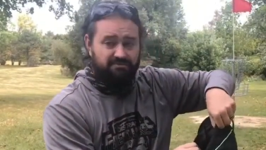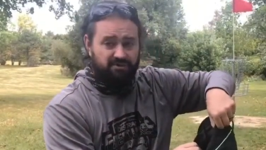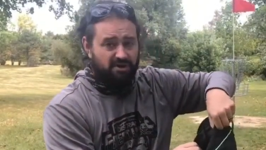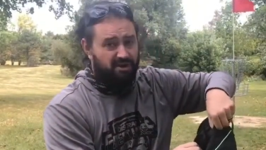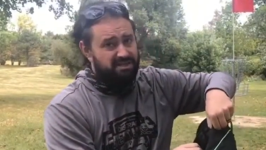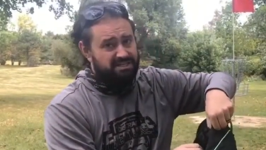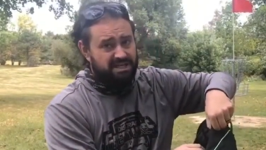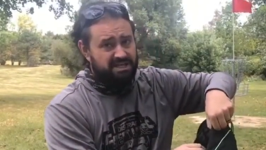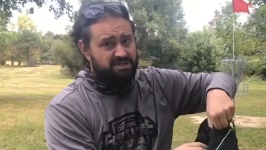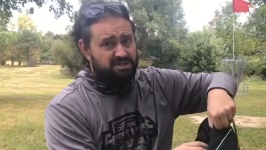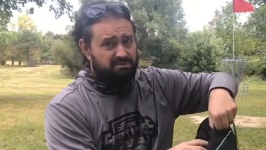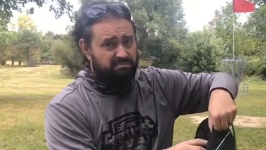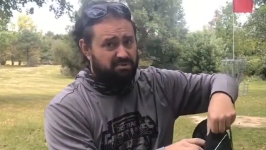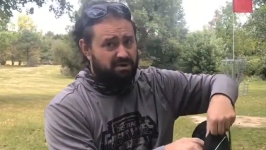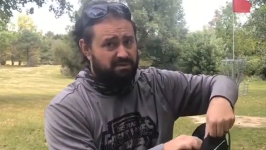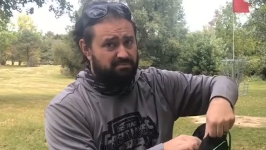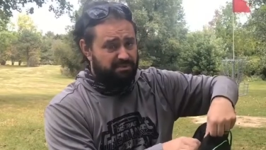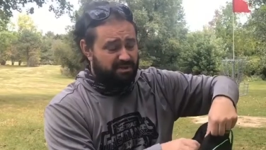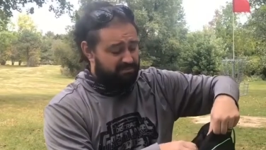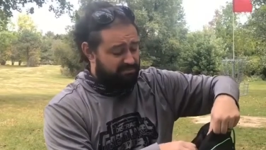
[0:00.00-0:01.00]
for you. It's actually a
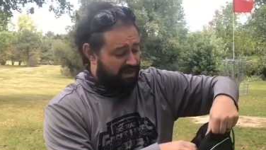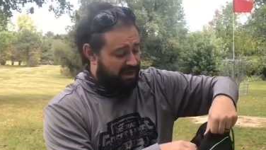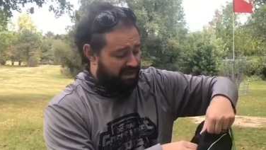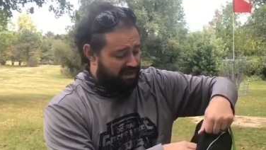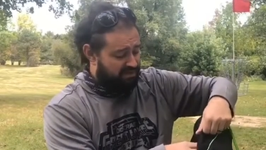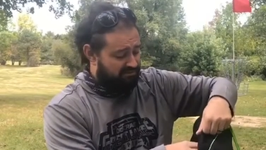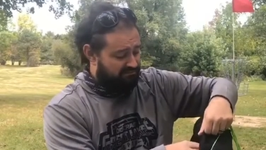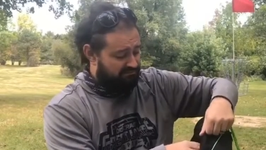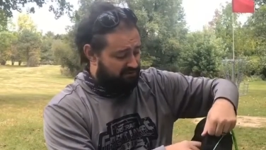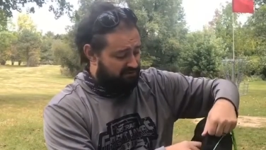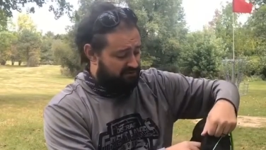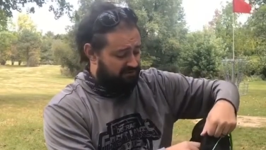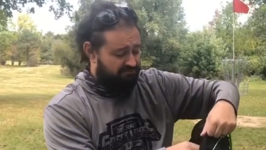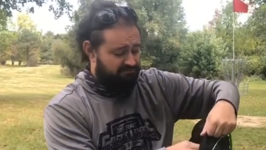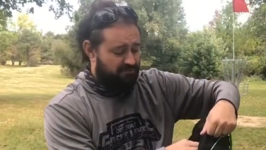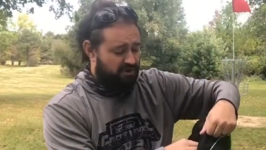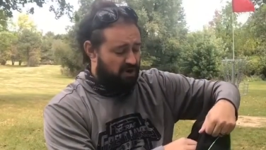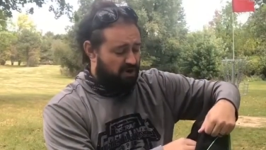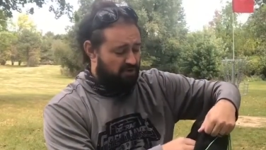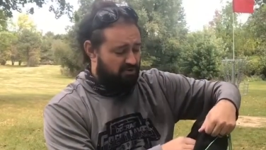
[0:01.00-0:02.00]
pretty big pocket for
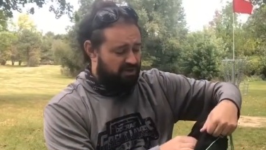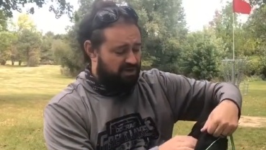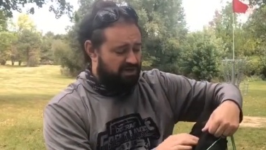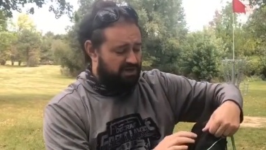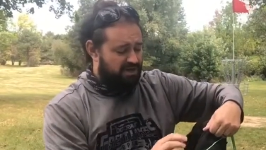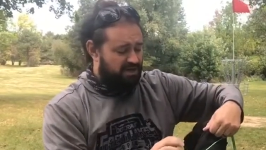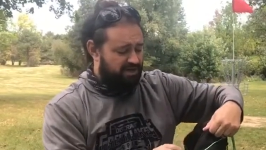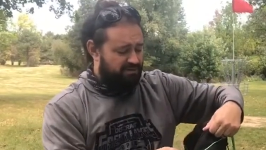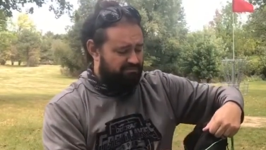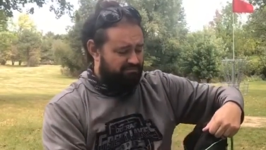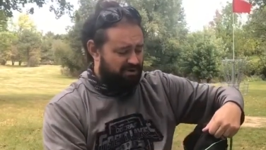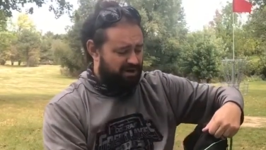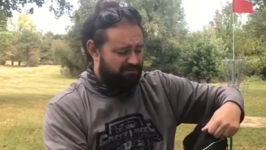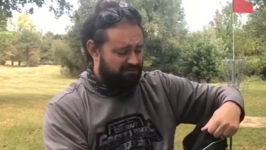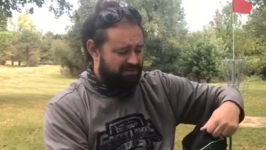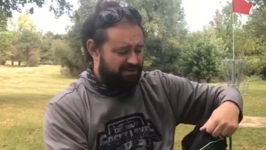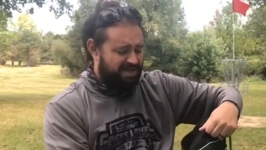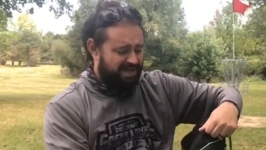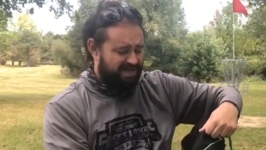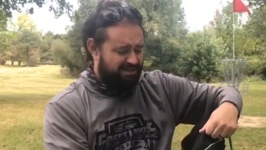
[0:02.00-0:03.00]
a phone.
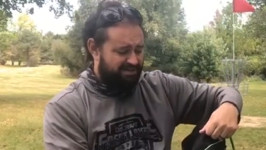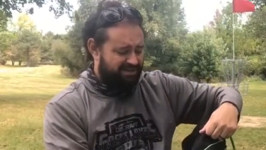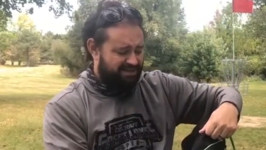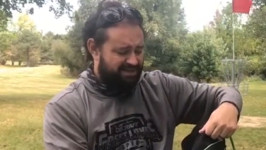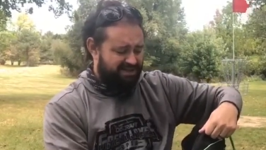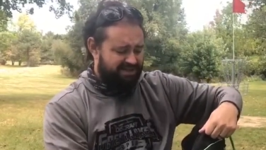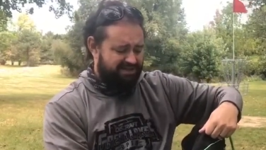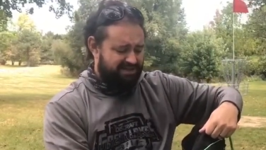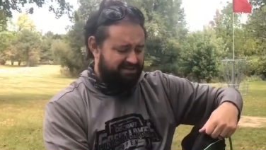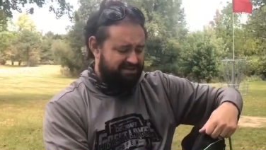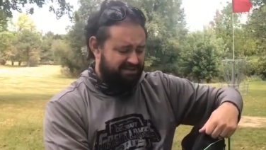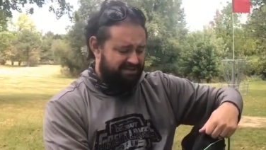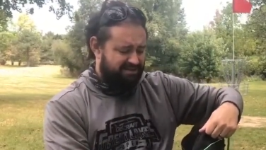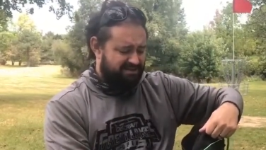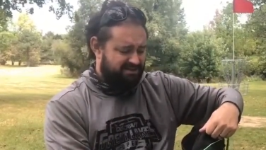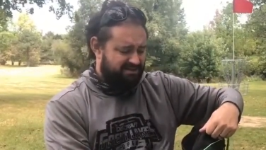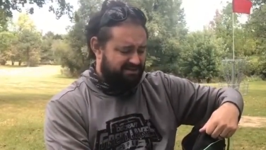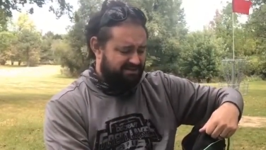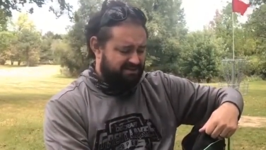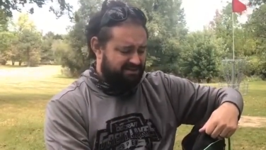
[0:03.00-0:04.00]
Probably not like a
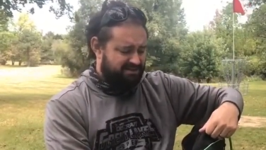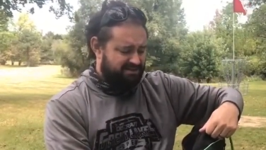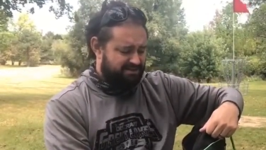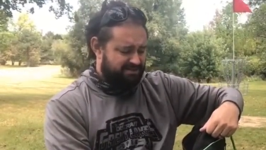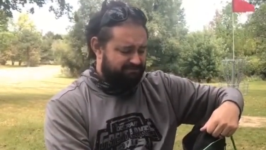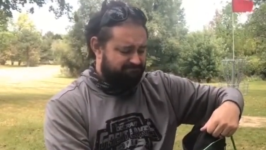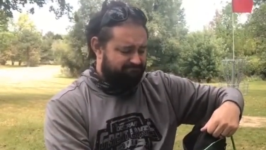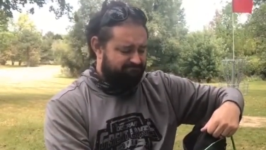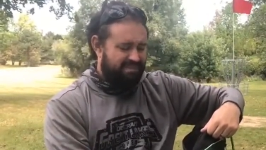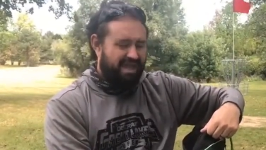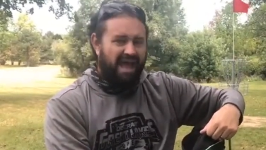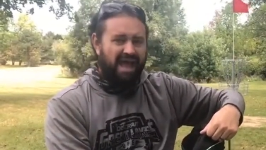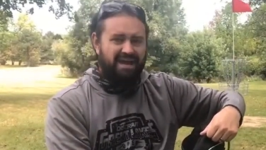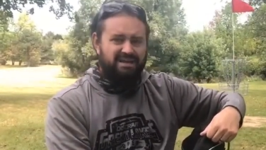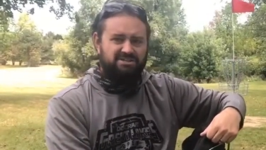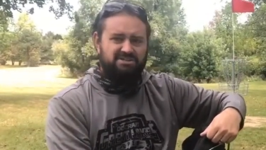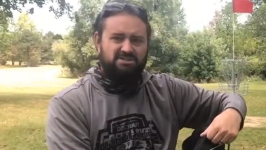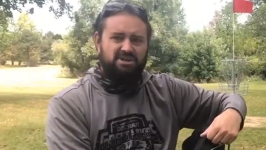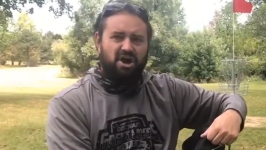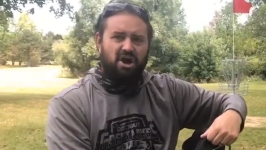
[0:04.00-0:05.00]

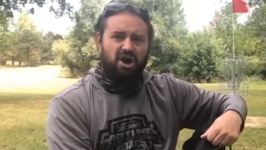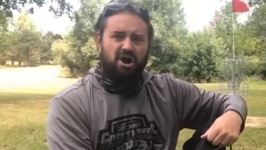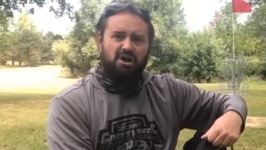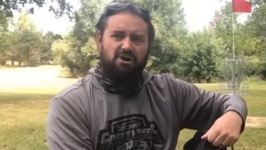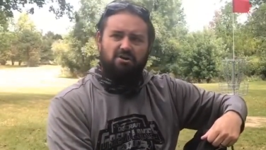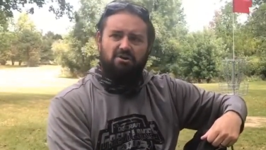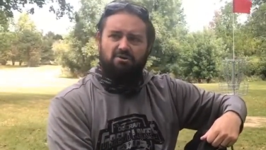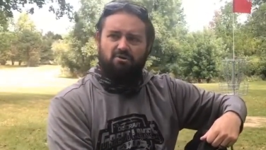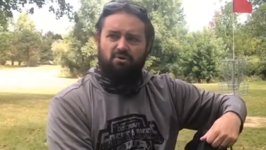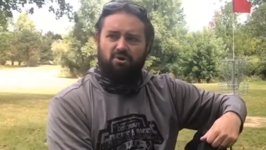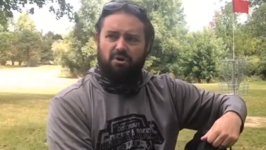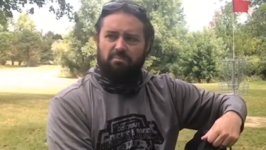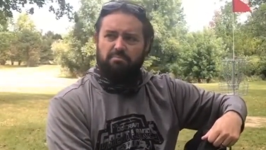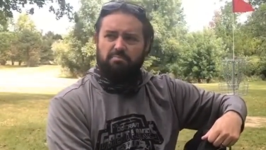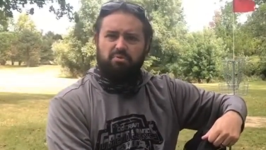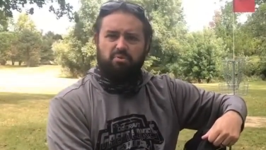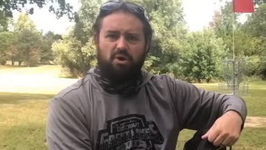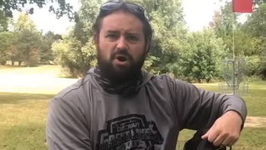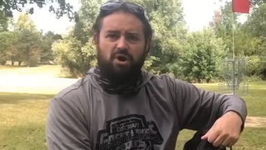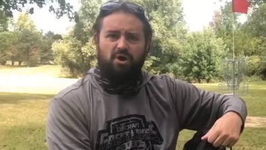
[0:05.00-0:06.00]
XR or
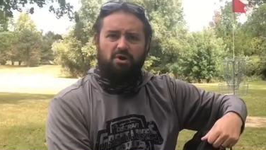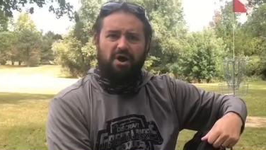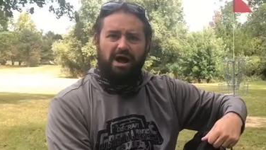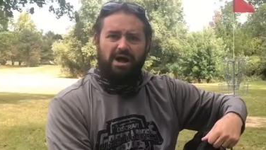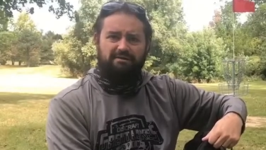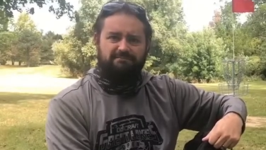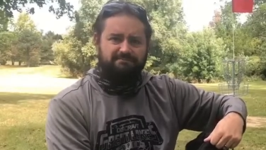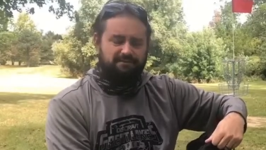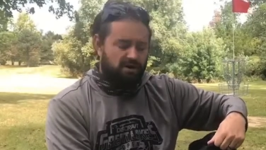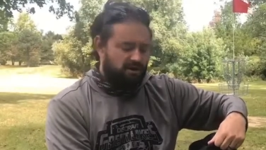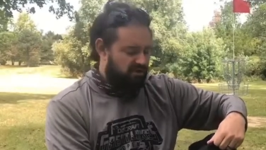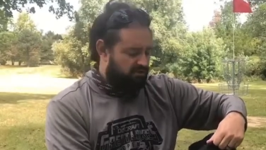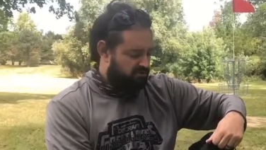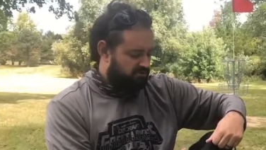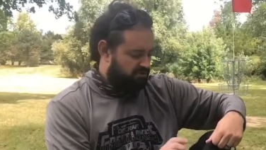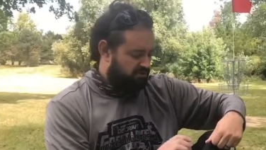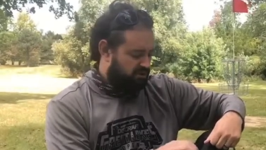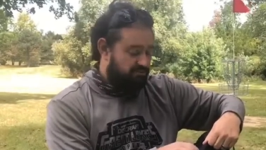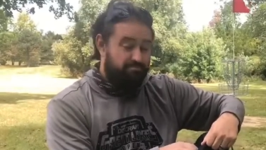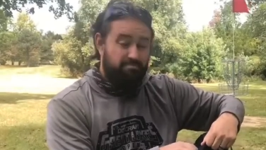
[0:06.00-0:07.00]
a Pro
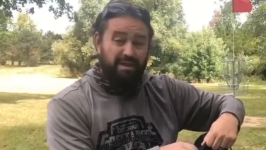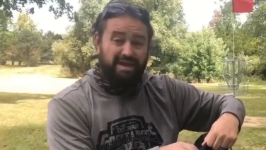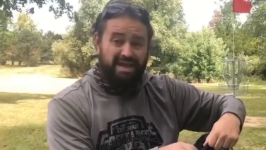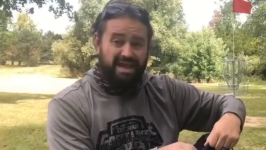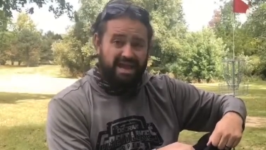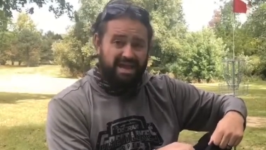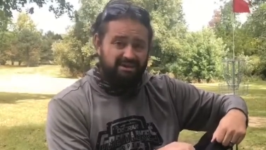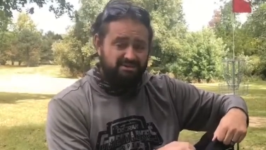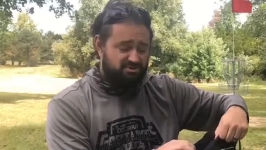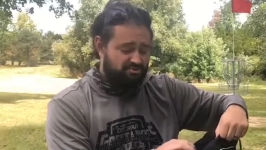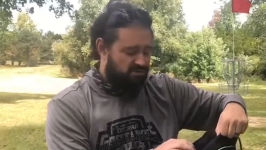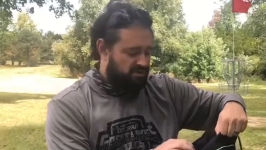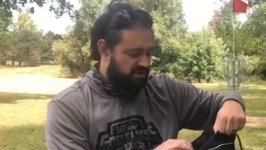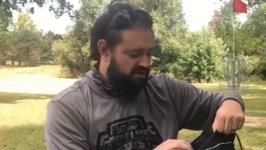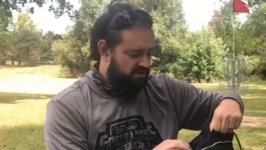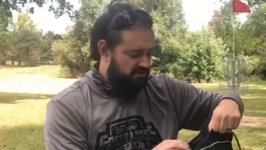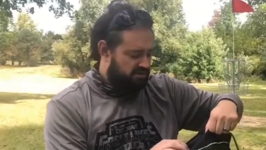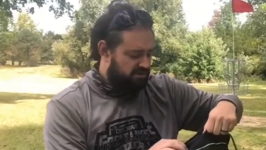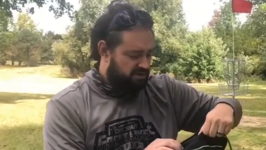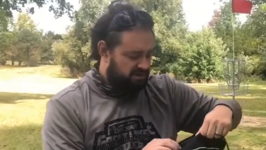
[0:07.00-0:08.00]
iPhone or a big
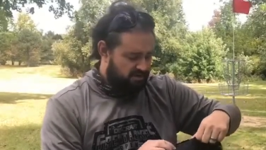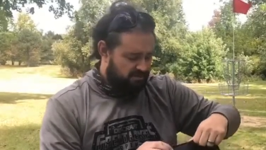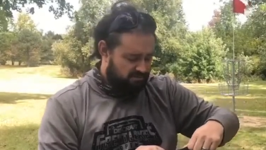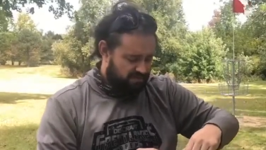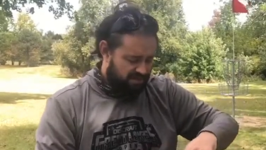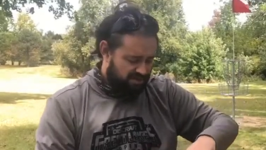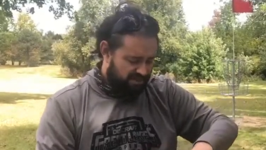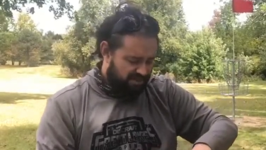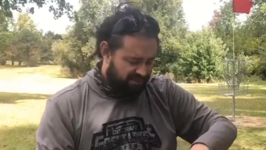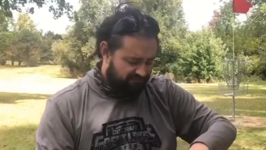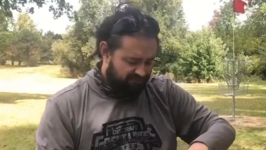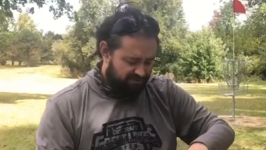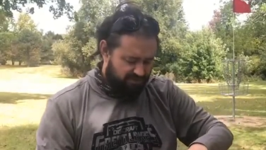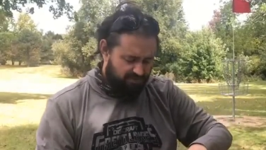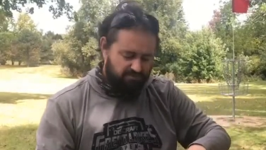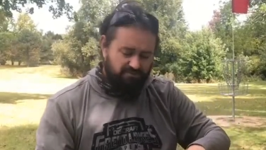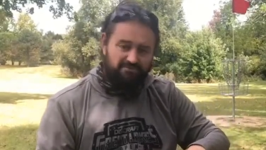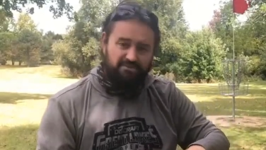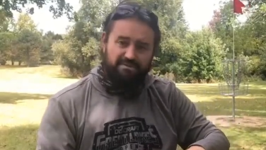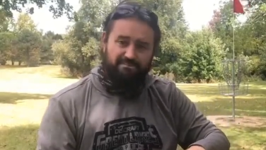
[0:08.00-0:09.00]
Android, but it
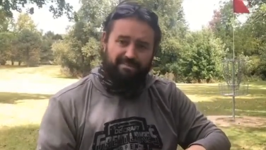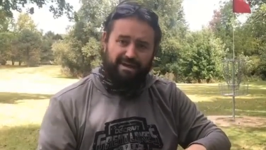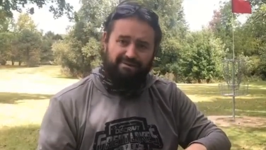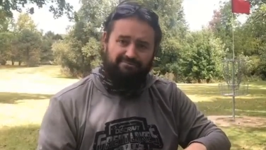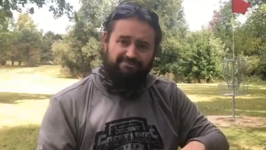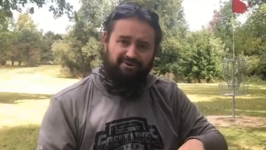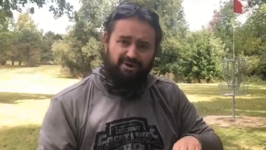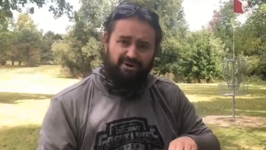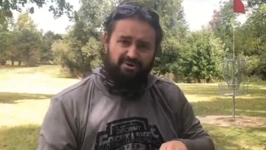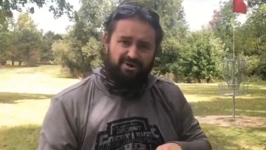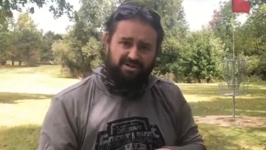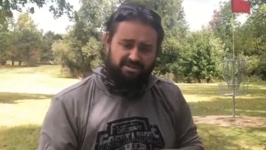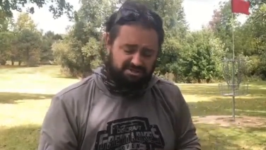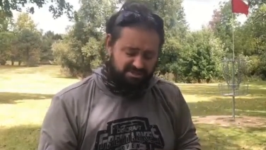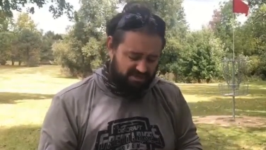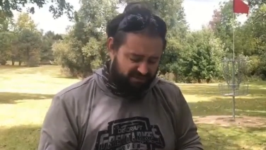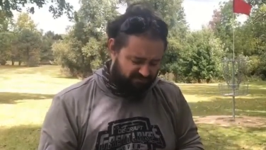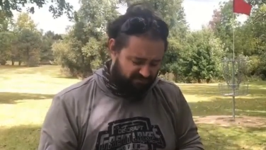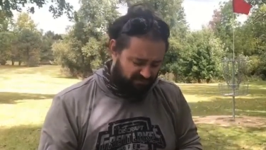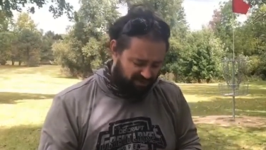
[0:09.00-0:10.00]
definitely would fit my phone. I
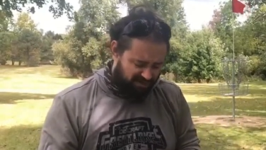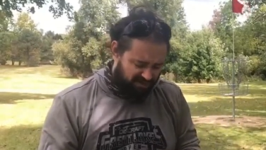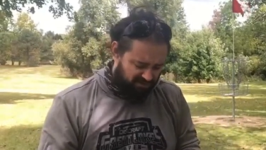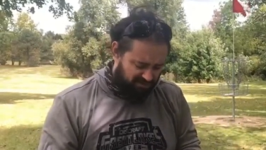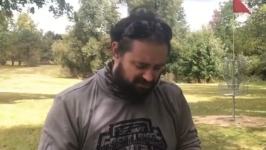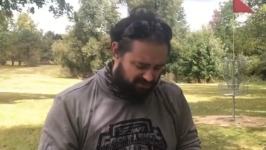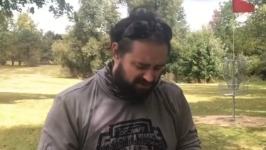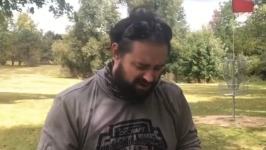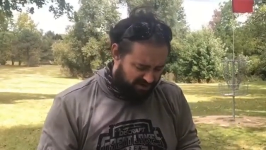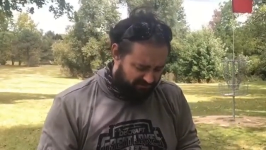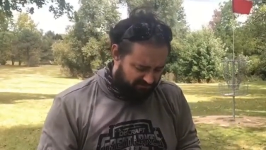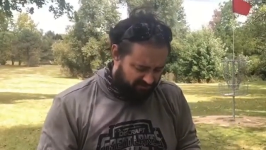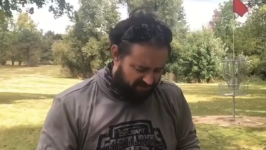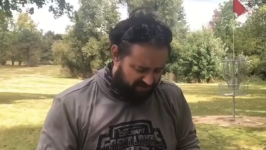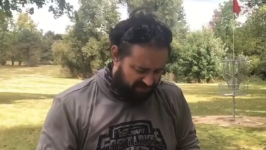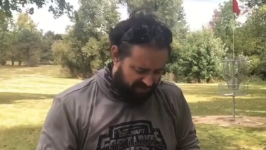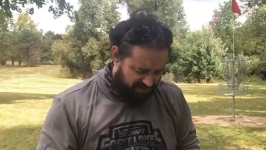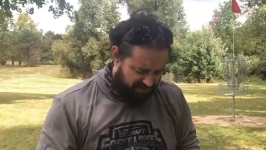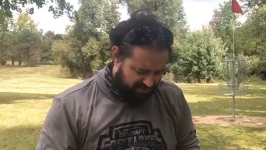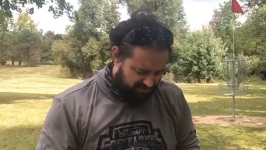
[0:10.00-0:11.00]
just have a regular
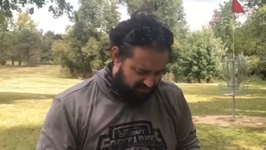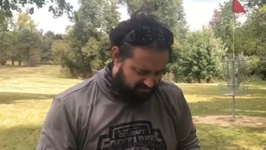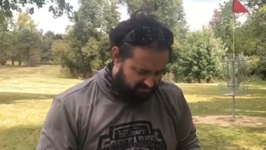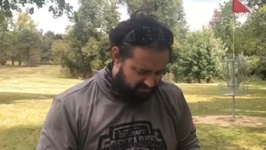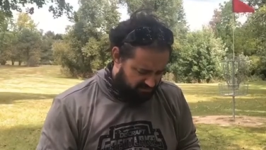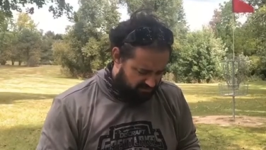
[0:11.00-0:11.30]
iPhone 8.